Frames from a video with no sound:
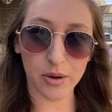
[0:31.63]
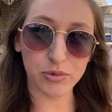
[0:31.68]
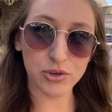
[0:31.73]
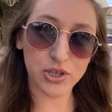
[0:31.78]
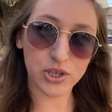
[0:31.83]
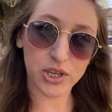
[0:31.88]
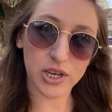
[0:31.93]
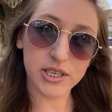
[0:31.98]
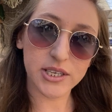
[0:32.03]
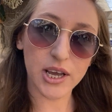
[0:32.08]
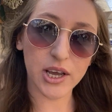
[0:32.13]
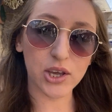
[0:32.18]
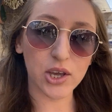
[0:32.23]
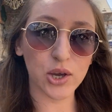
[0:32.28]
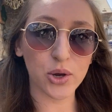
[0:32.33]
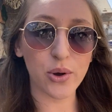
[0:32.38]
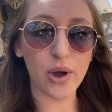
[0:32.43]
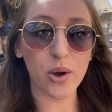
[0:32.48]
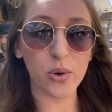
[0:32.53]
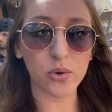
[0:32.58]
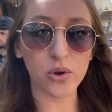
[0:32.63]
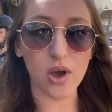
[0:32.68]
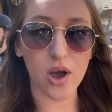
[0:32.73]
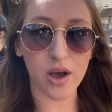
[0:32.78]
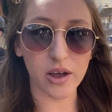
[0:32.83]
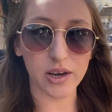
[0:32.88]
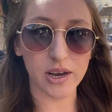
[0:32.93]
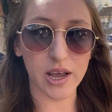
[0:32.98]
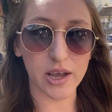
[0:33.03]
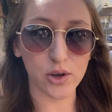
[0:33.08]
just going to take you out
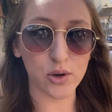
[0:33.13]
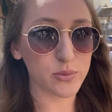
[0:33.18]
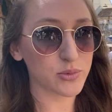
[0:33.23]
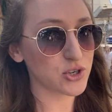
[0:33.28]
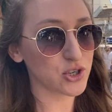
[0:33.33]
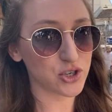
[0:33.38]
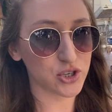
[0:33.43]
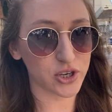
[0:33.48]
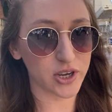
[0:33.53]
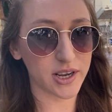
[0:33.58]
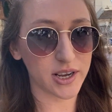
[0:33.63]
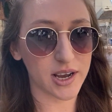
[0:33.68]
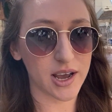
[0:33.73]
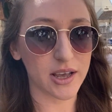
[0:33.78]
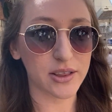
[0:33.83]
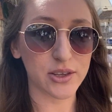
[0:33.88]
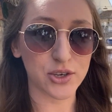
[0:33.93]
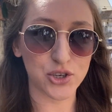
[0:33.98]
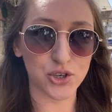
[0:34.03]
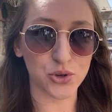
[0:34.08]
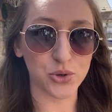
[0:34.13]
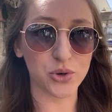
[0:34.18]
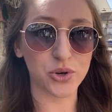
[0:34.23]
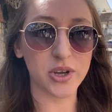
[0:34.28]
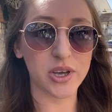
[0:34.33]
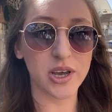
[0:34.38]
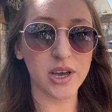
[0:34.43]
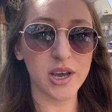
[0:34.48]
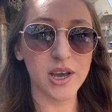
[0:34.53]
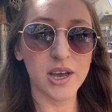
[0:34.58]
on a Yom Shishi at the Shuk
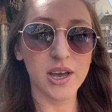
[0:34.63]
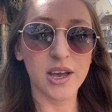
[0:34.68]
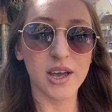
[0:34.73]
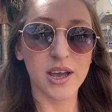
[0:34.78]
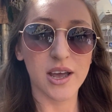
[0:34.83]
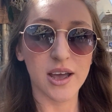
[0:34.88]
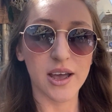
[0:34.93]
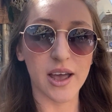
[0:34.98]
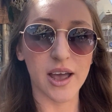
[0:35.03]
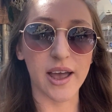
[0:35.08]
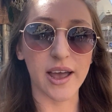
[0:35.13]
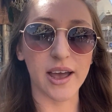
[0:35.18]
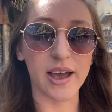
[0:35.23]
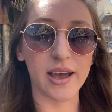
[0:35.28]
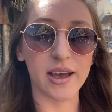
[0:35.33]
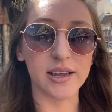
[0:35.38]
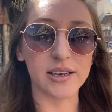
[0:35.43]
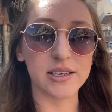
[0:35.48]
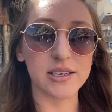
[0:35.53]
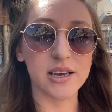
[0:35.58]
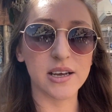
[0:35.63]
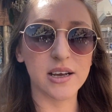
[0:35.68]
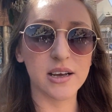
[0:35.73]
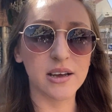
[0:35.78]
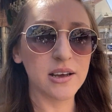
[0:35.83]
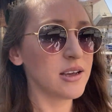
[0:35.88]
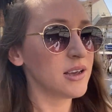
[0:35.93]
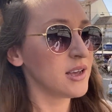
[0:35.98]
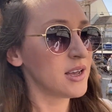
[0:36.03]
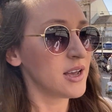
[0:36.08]
and
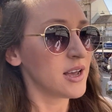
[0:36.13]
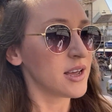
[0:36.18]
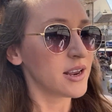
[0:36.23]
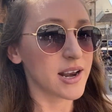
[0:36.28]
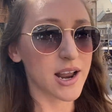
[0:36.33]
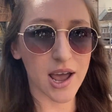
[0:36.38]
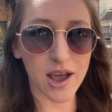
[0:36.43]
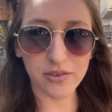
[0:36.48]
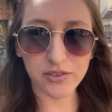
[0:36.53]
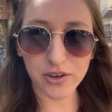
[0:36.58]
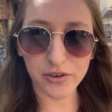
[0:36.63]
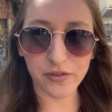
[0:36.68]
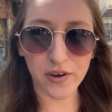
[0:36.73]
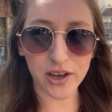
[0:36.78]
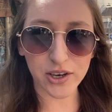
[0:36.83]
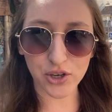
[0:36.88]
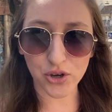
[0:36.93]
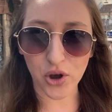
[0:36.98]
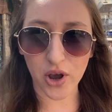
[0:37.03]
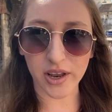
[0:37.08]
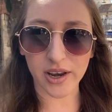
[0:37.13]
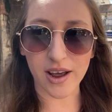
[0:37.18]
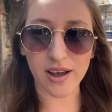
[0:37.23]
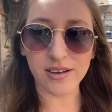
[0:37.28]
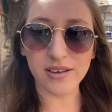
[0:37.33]
I have to find Yohana.